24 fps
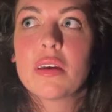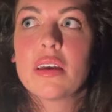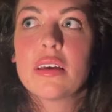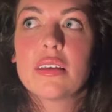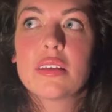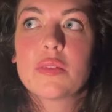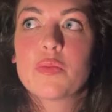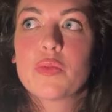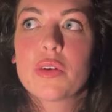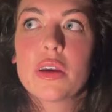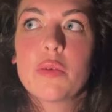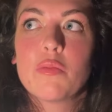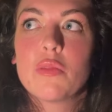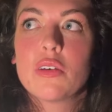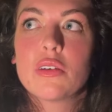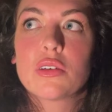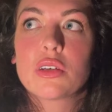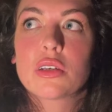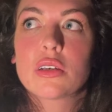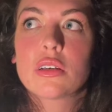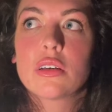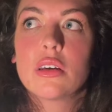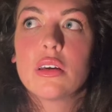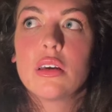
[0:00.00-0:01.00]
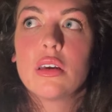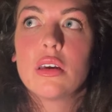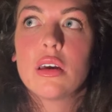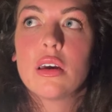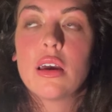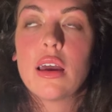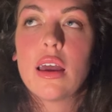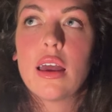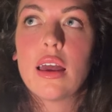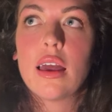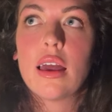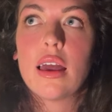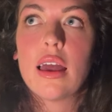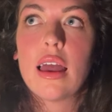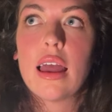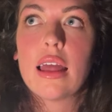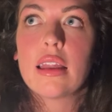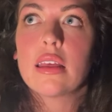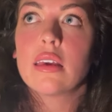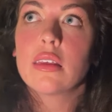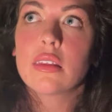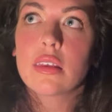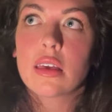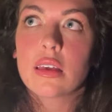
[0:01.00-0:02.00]
and like it's pretty much
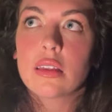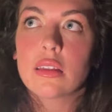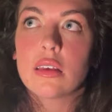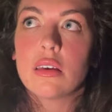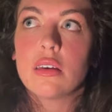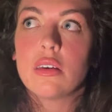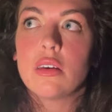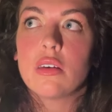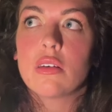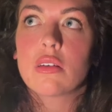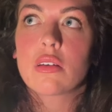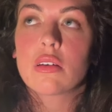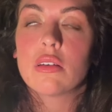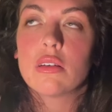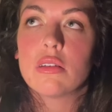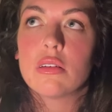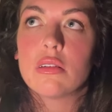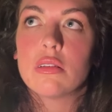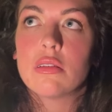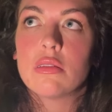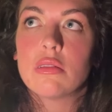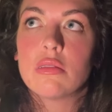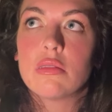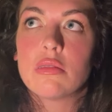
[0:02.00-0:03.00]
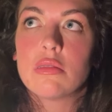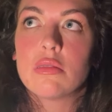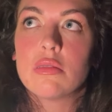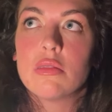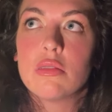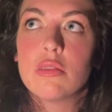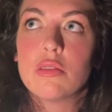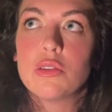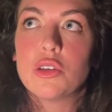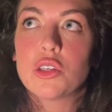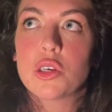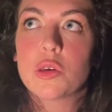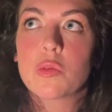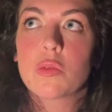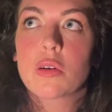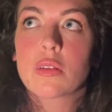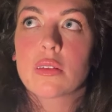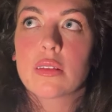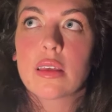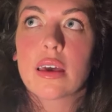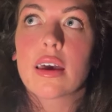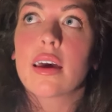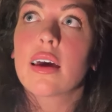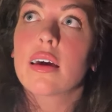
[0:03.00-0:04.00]
anything that you can
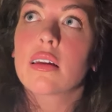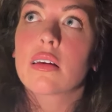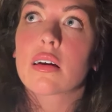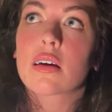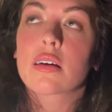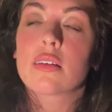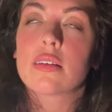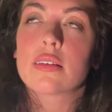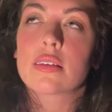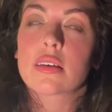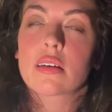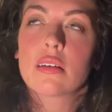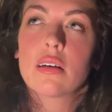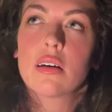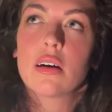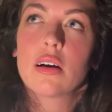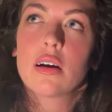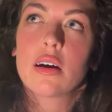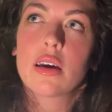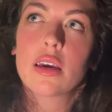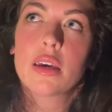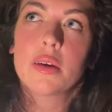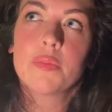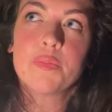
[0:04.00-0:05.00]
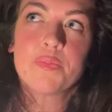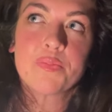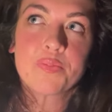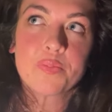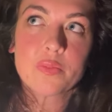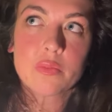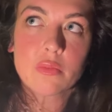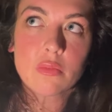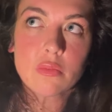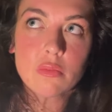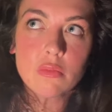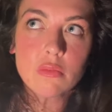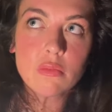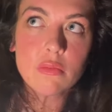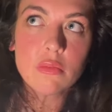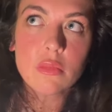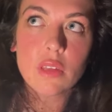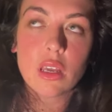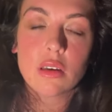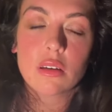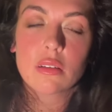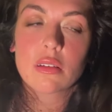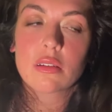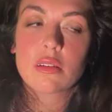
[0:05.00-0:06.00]
do on there like there's a guy
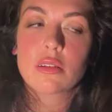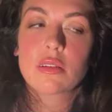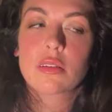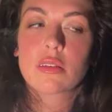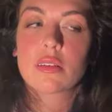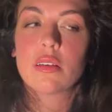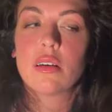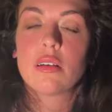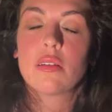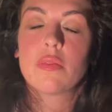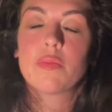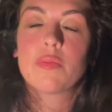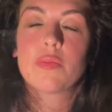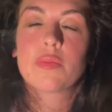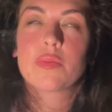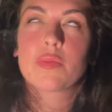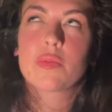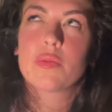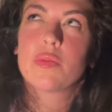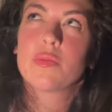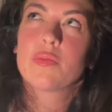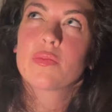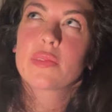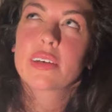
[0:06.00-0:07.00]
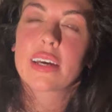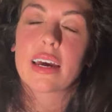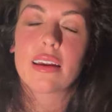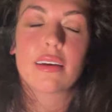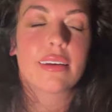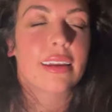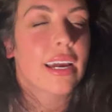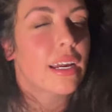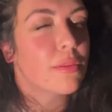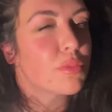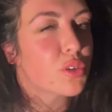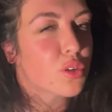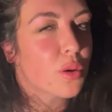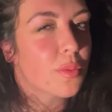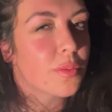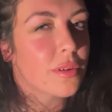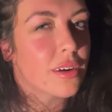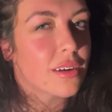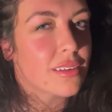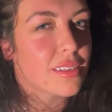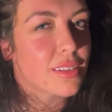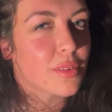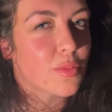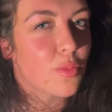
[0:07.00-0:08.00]
i'm gonna just get can I name
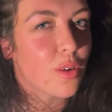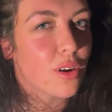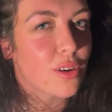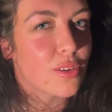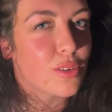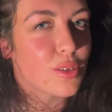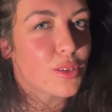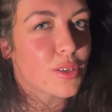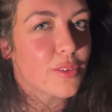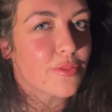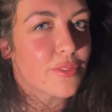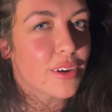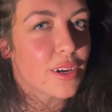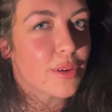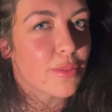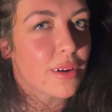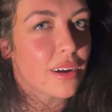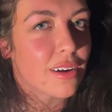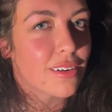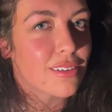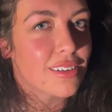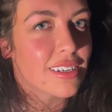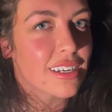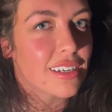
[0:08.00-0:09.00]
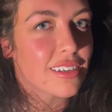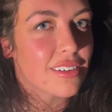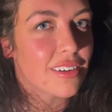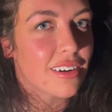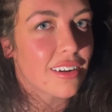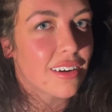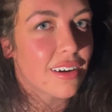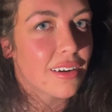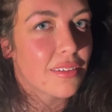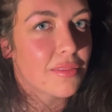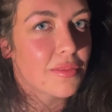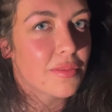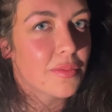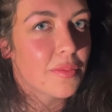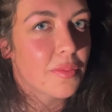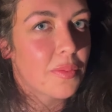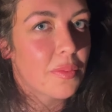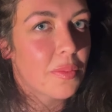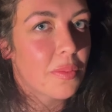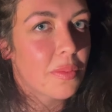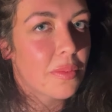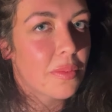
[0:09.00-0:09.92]
drop as someone who's doing very well on TikTok Live?